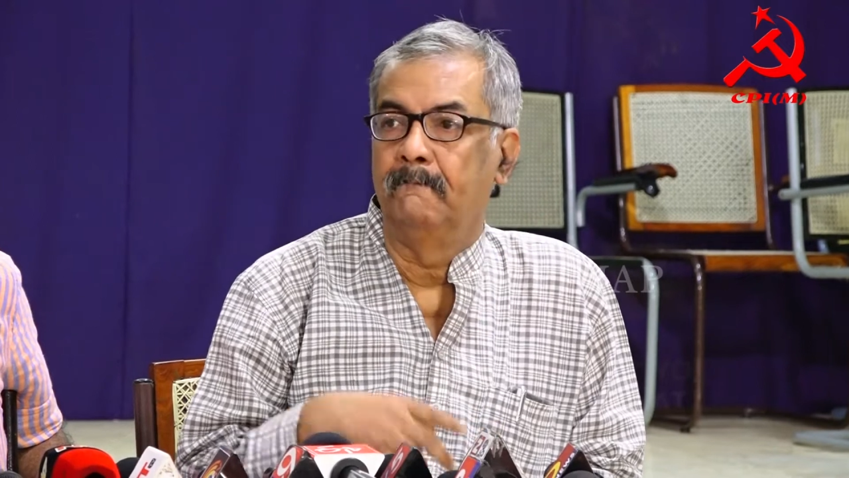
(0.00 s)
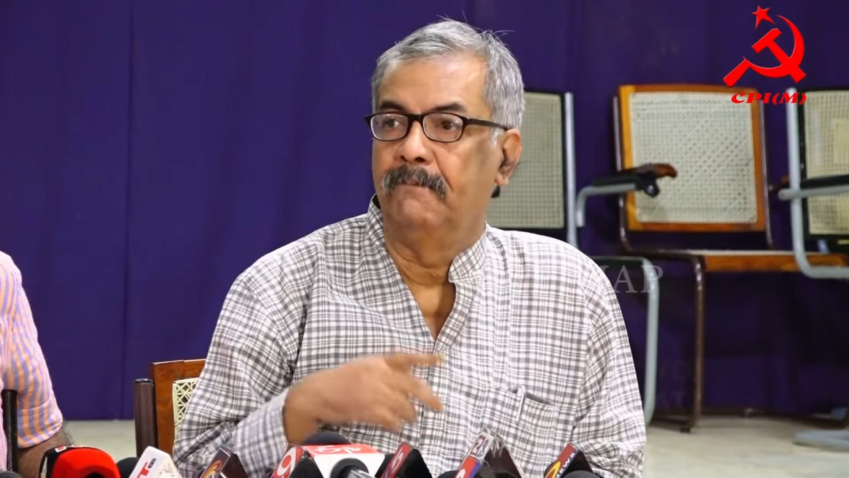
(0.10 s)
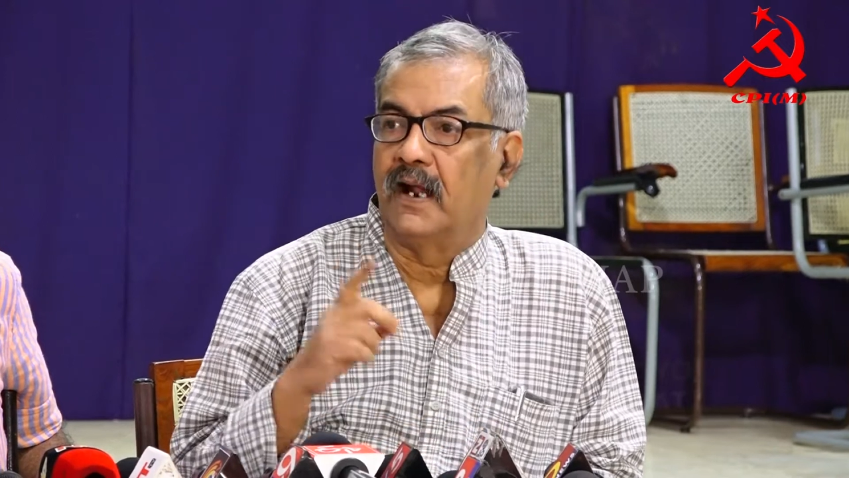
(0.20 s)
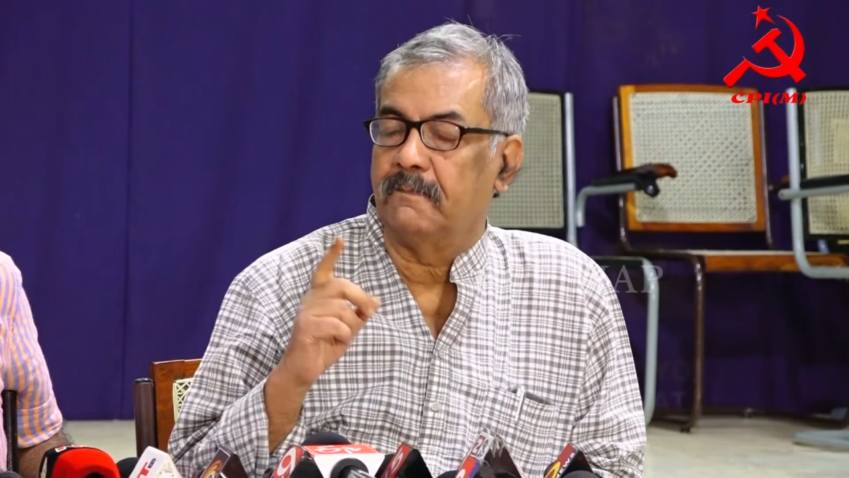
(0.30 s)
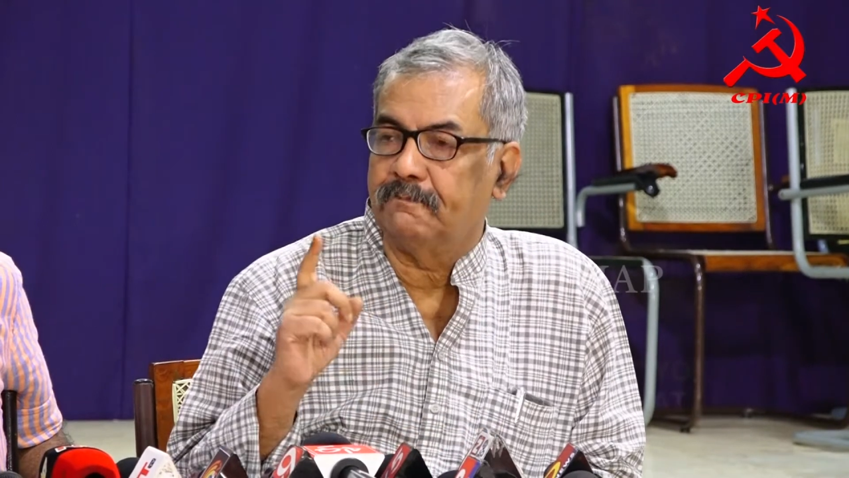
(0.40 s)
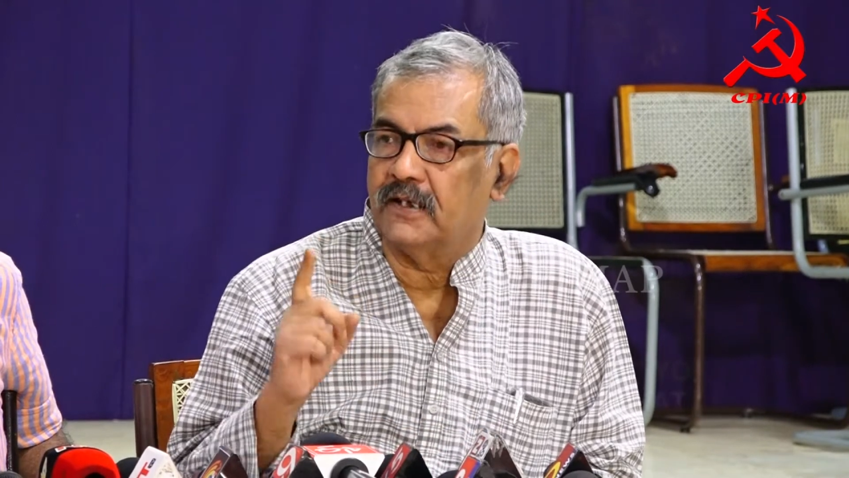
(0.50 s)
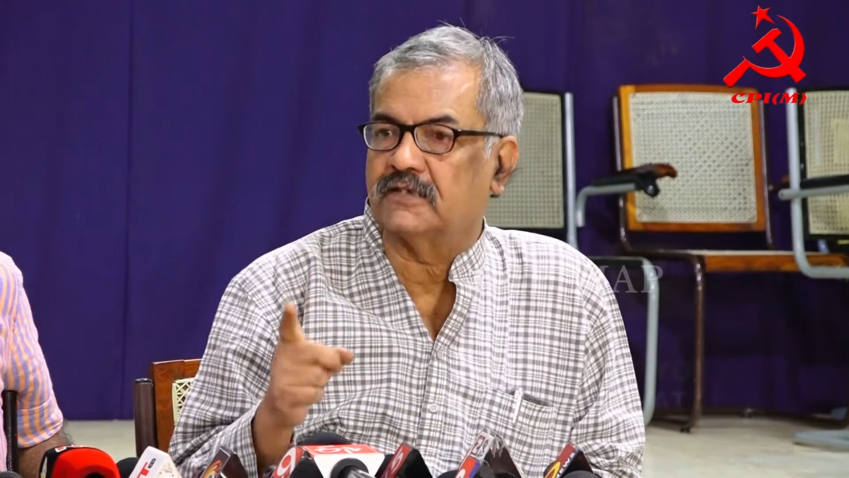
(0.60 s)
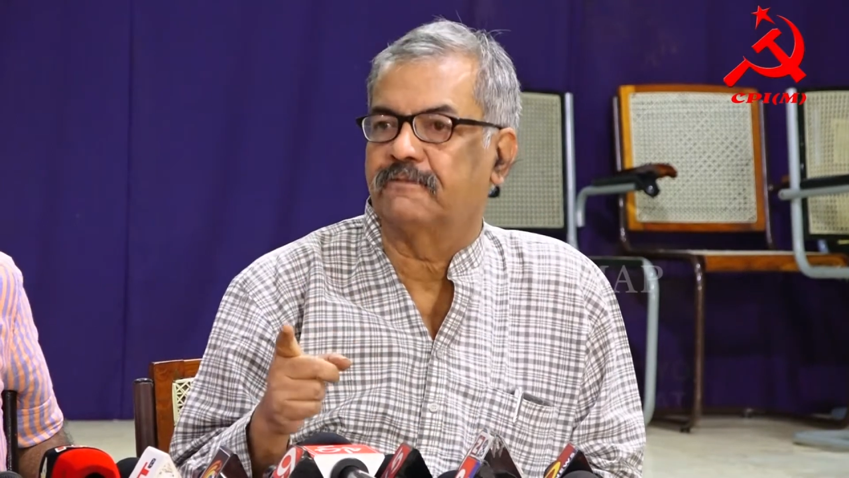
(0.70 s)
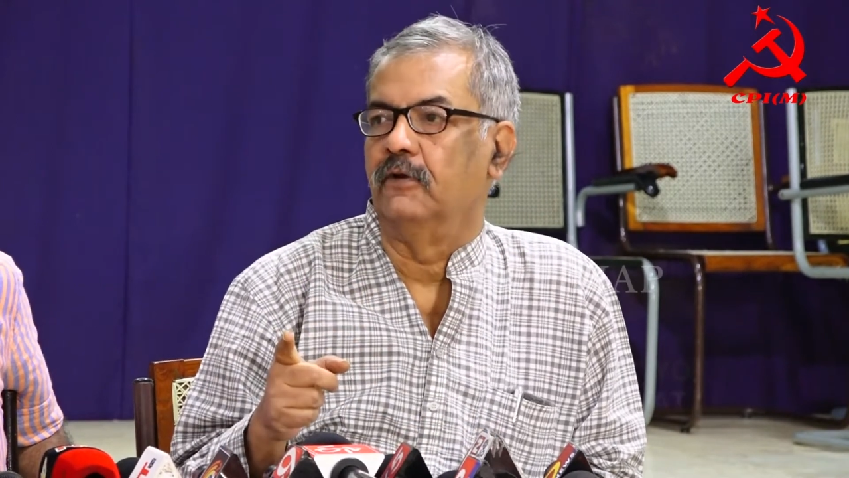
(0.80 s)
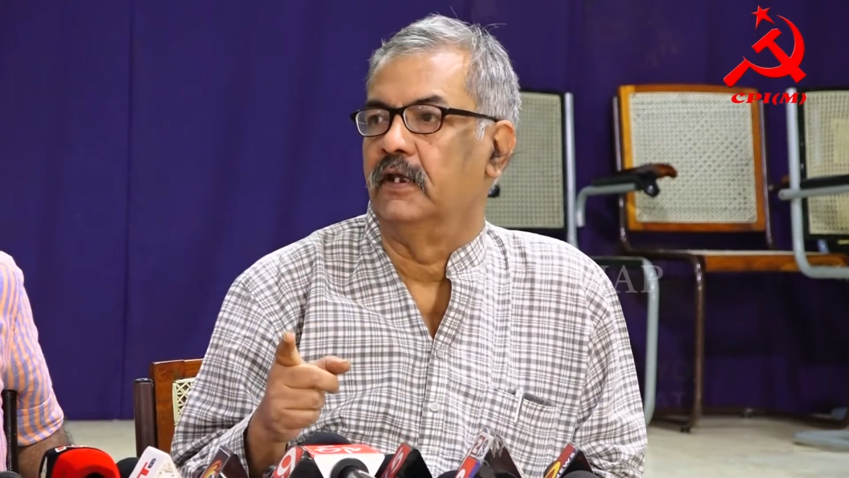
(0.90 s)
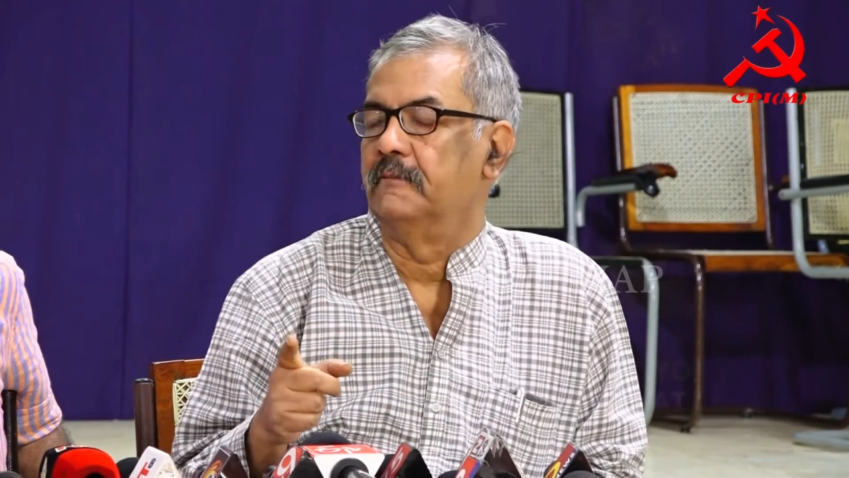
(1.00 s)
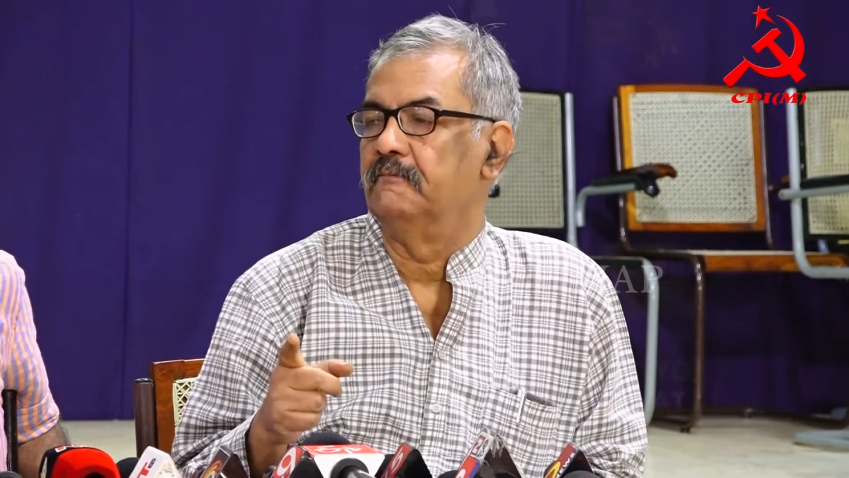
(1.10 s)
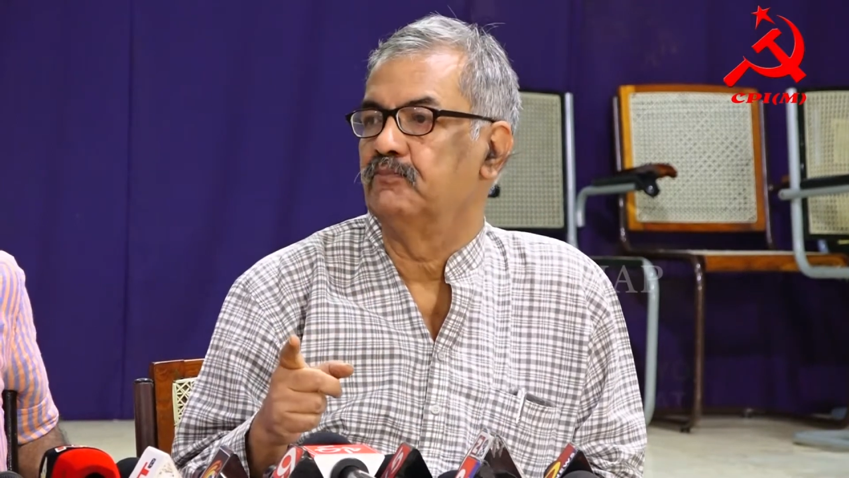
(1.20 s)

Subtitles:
purposefully